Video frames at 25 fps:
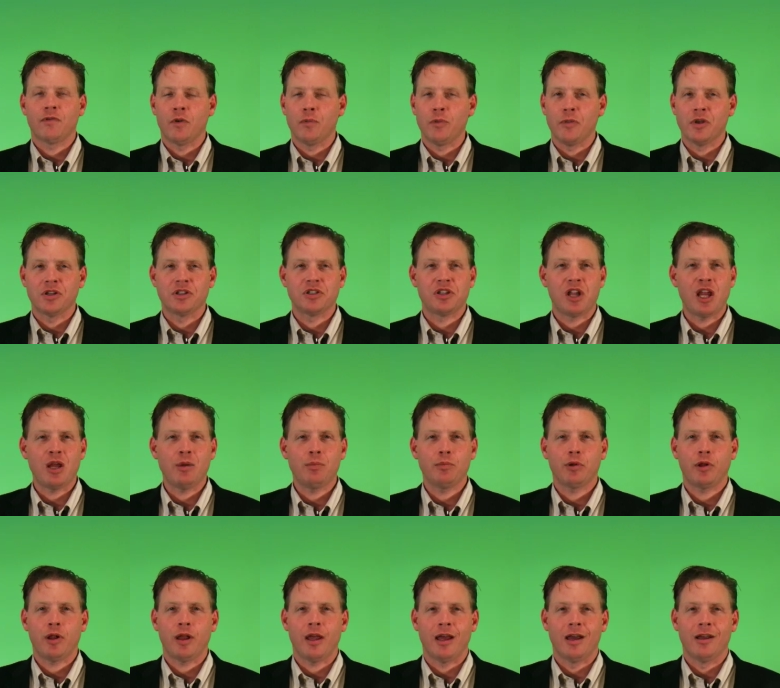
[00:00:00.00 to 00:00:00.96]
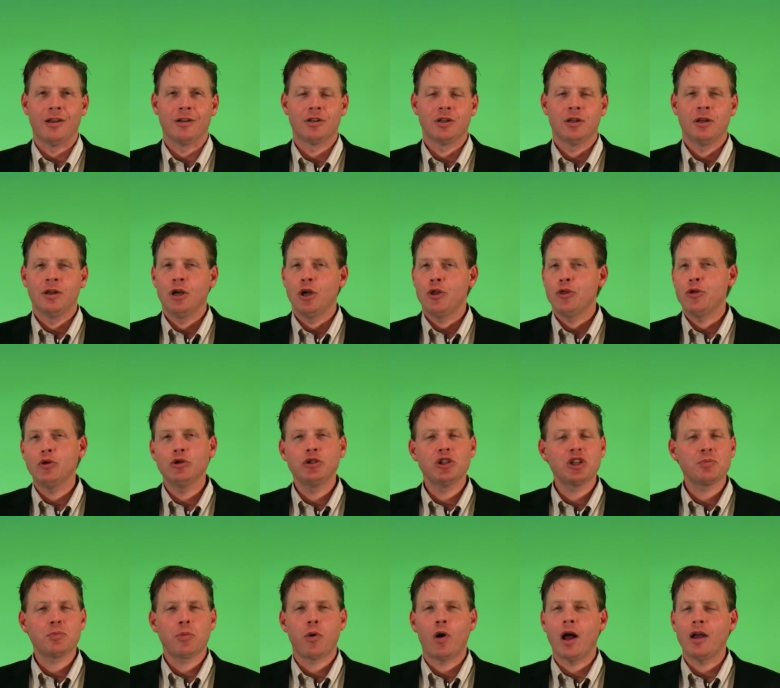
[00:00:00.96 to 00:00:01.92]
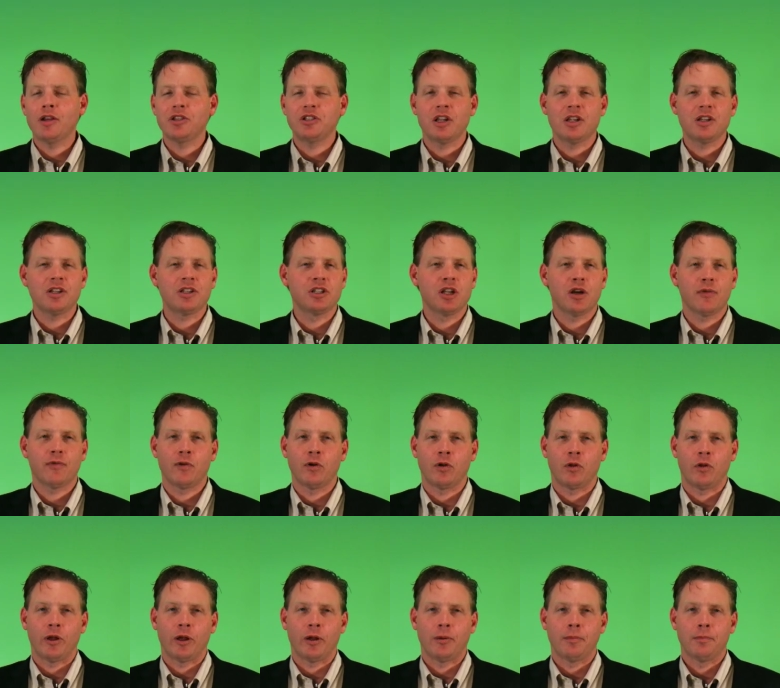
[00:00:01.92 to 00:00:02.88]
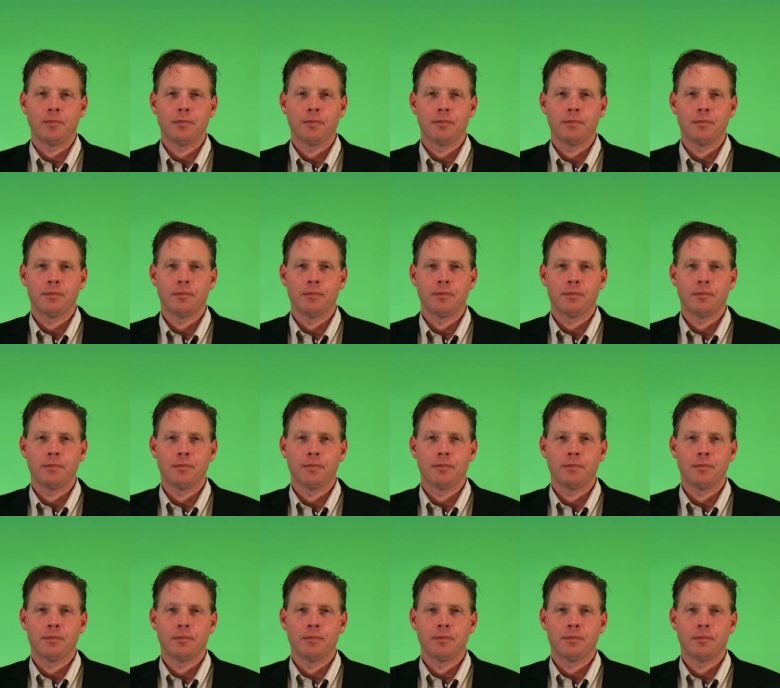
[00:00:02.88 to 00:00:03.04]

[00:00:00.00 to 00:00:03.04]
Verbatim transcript: from the same plant. They're just processed differently.